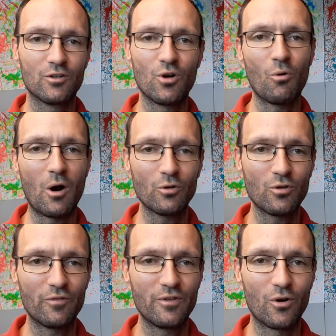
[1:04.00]
go out
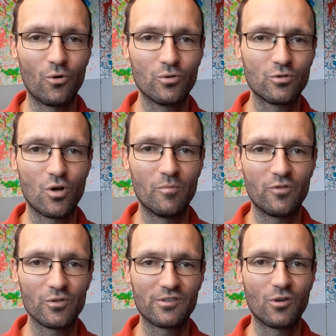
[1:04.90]
of your own
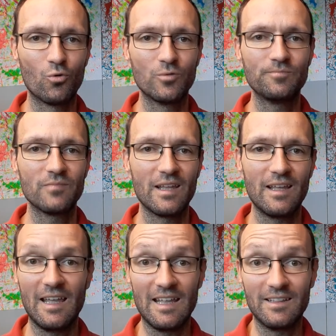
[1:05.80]
comfort zone
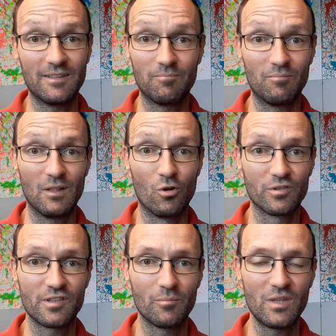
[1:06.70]
and
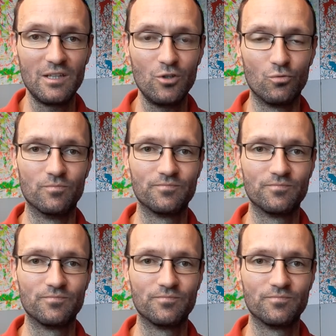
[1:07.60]
learn something new.